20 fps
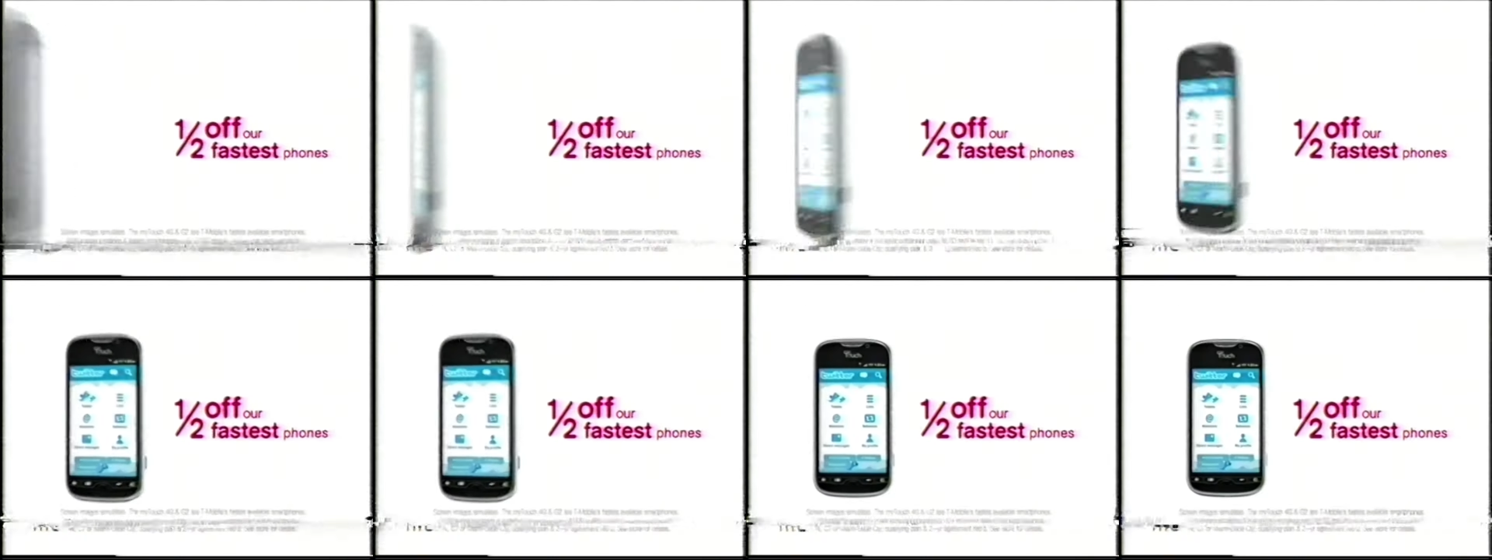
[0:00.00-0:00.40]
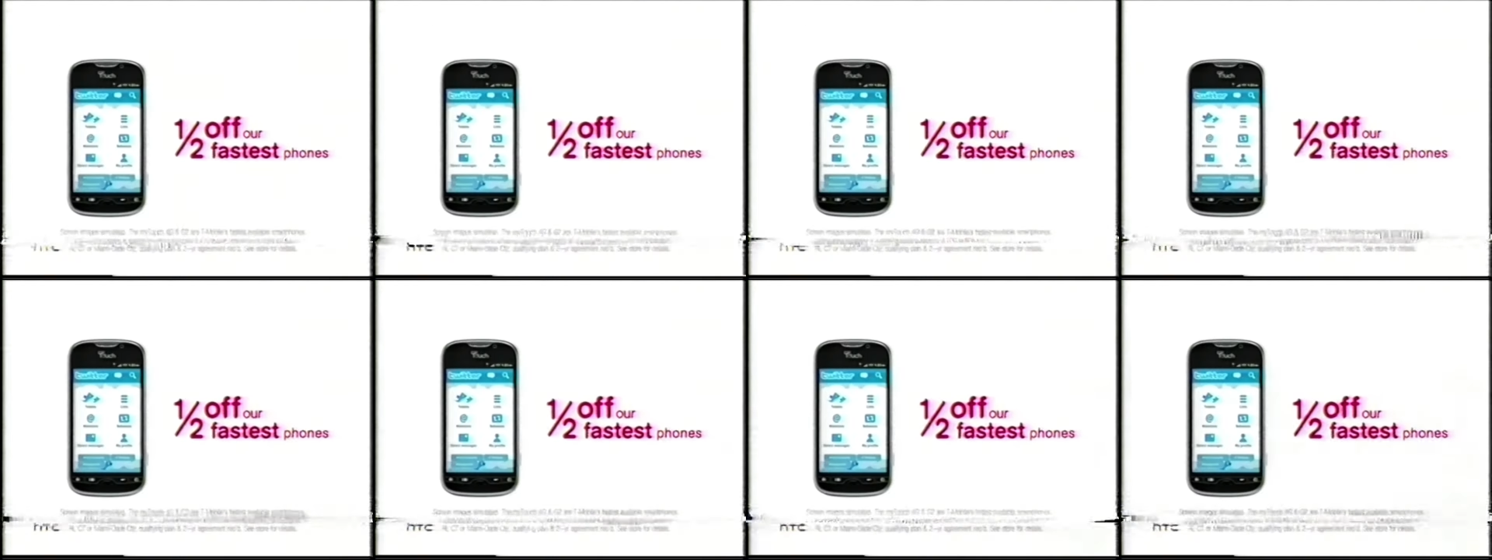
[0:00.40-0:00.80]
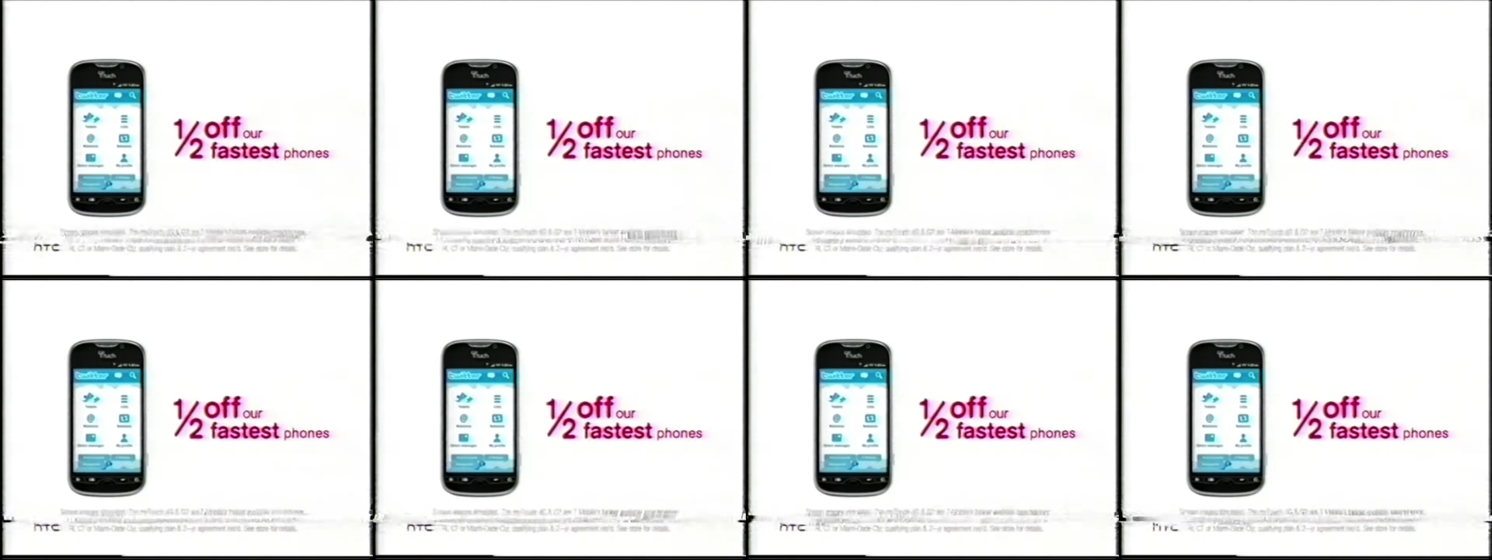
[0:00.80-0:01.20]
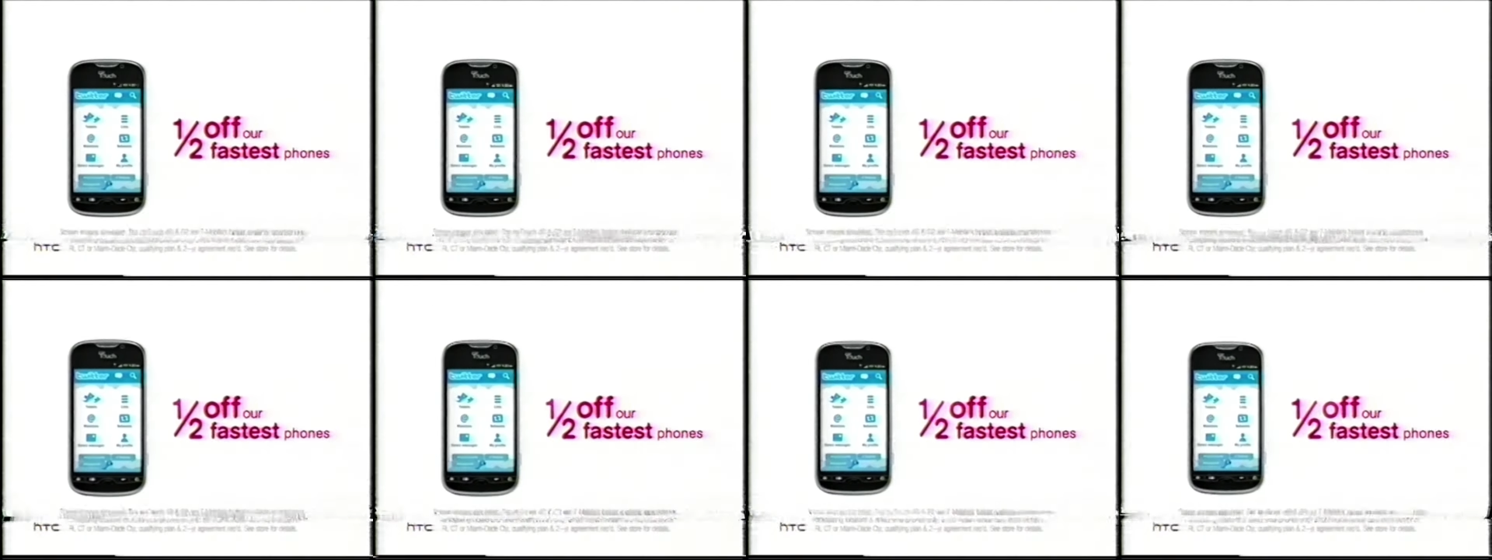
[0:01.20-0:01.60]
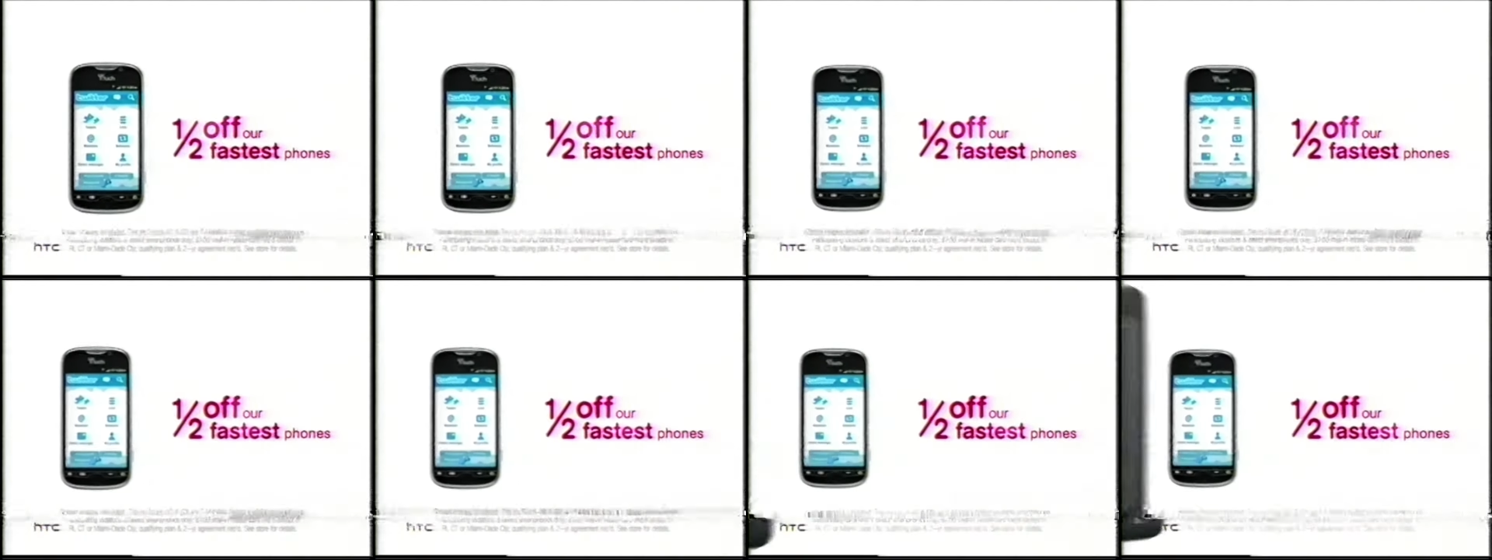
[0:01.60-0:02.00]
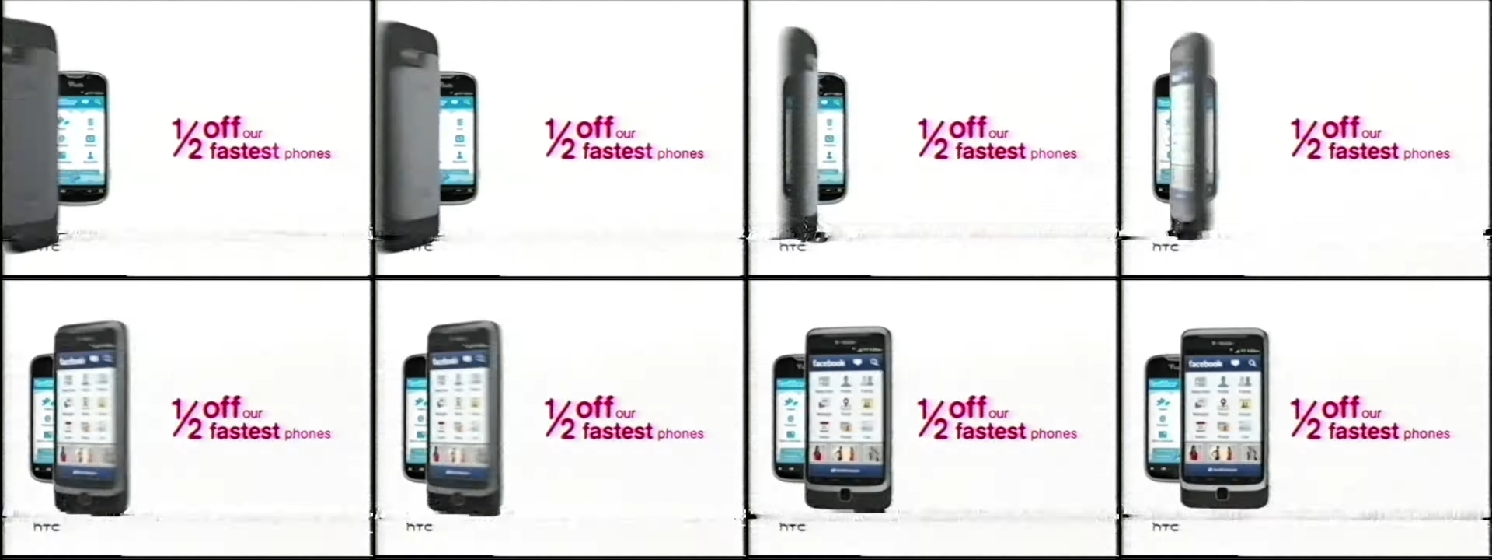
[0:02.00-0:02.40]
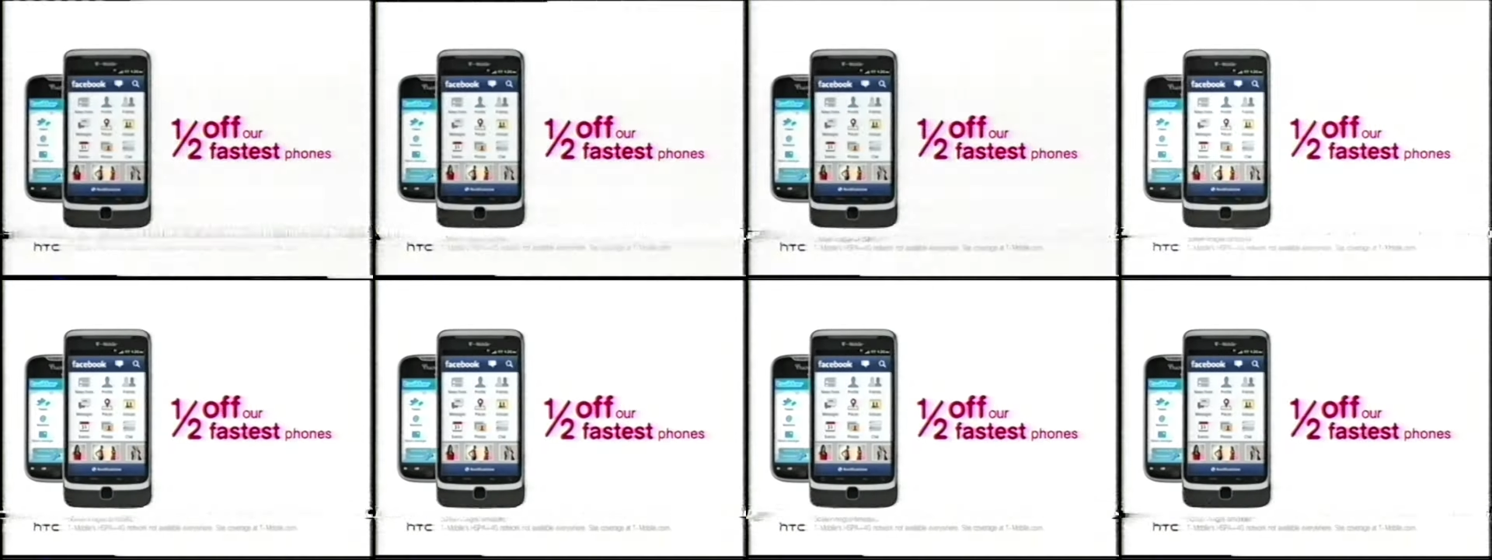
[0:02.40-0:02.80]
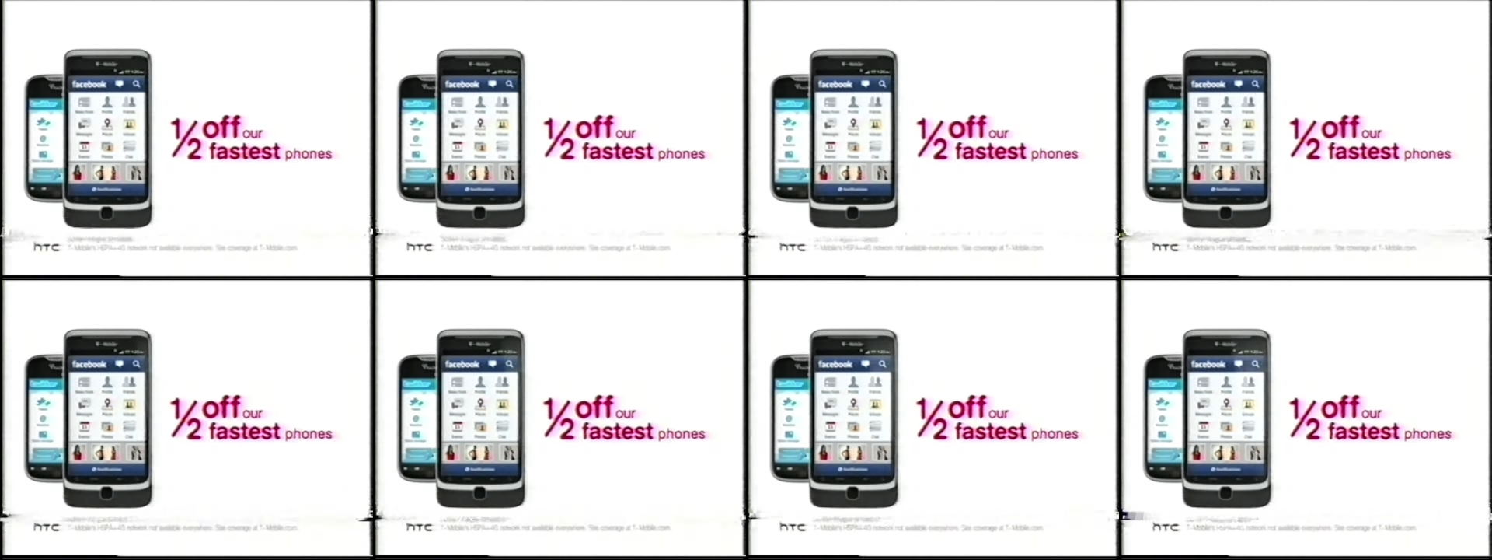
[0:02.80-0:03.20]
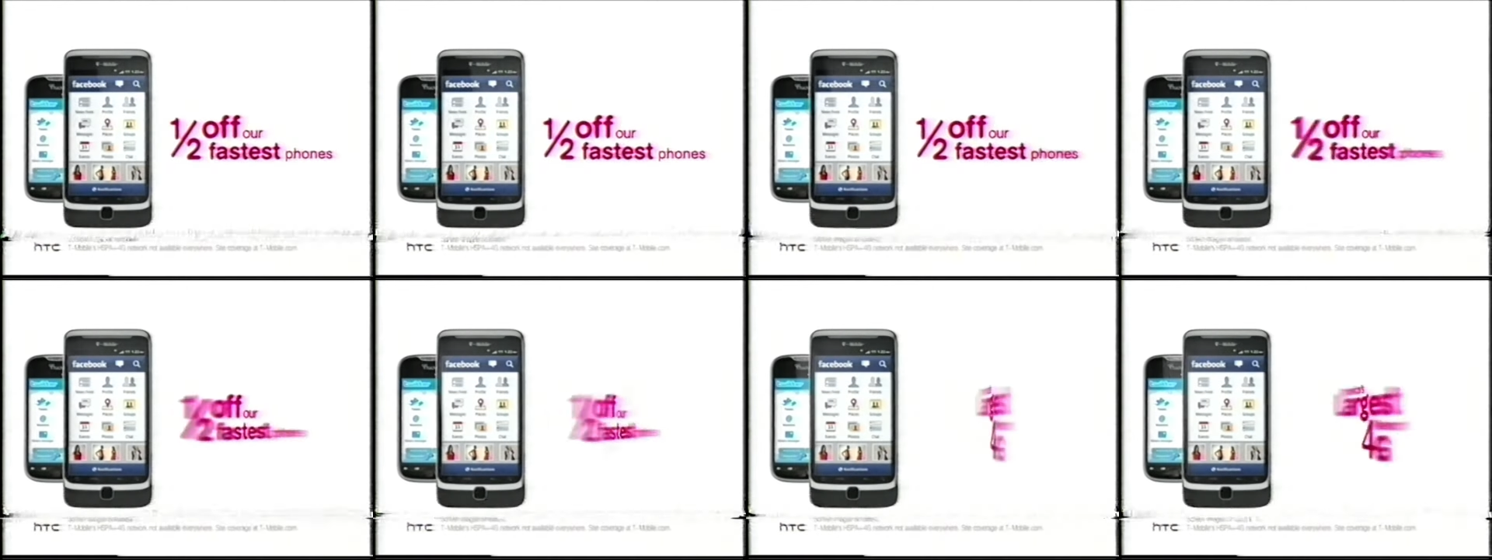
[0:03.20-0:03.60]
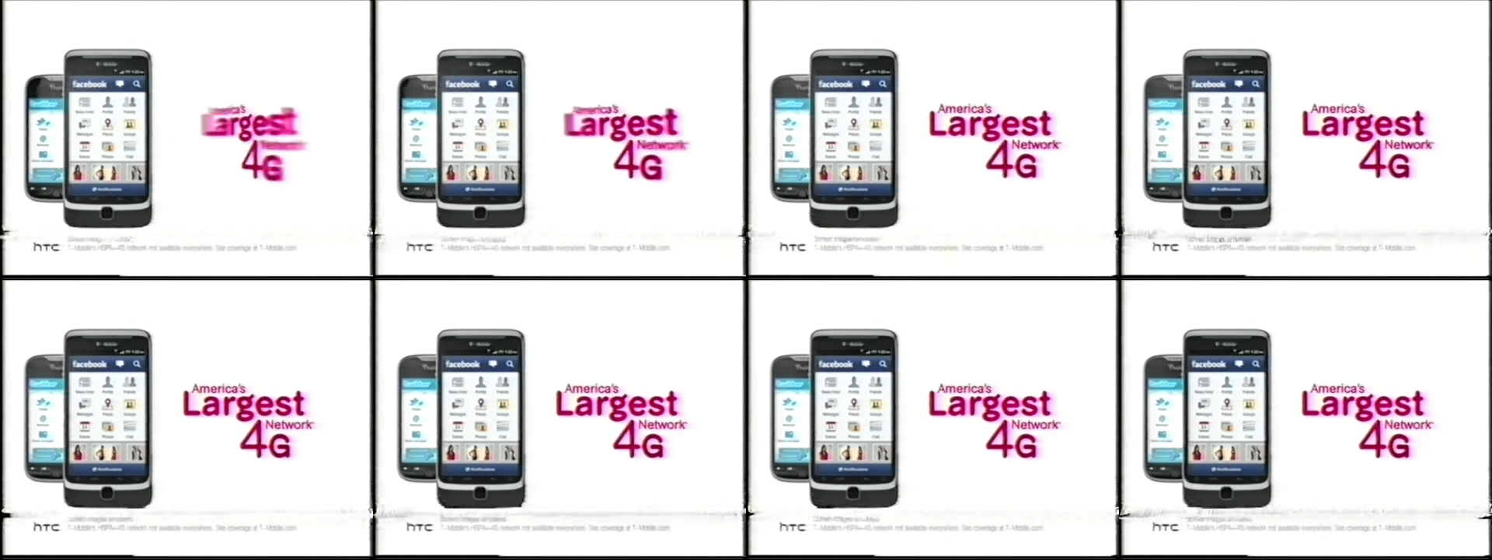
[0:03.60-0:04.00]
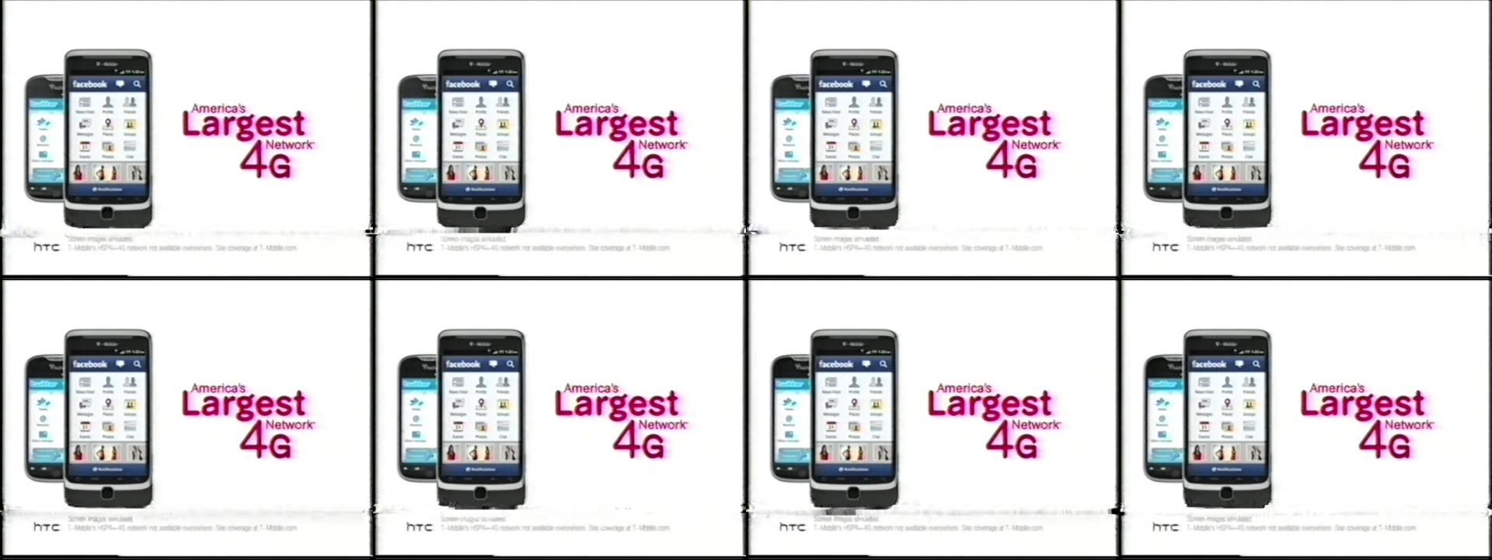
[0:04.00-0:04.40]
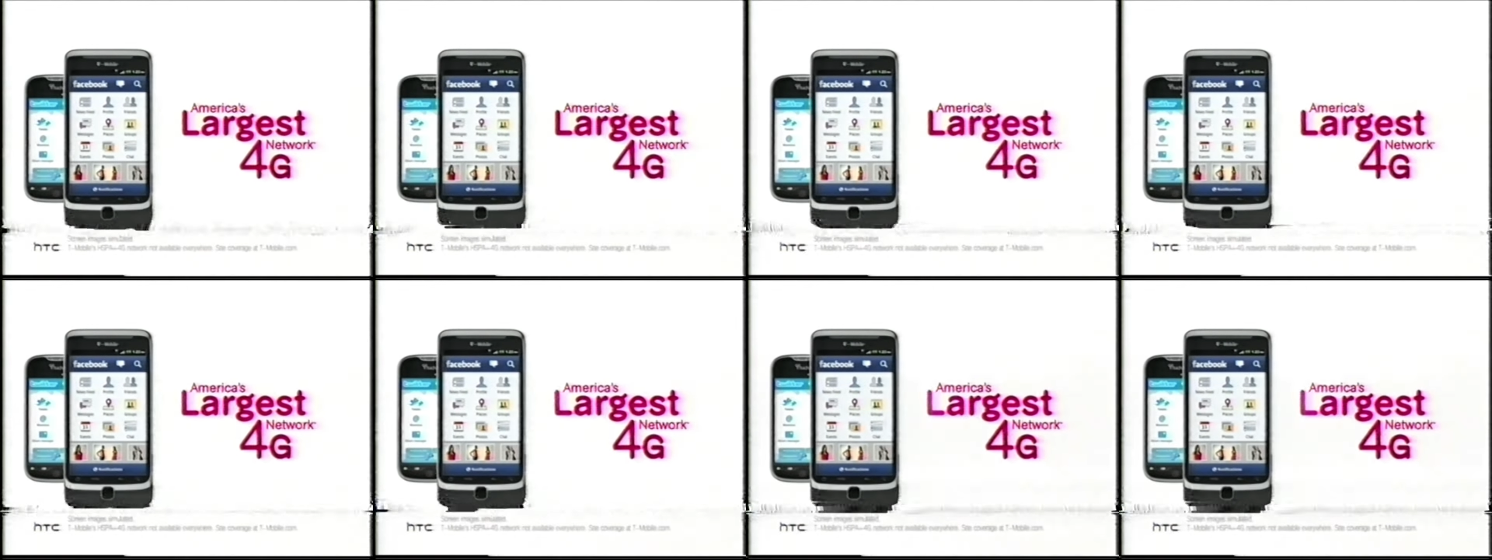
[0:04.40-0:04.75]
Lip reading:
Nobody's mouth can be seen.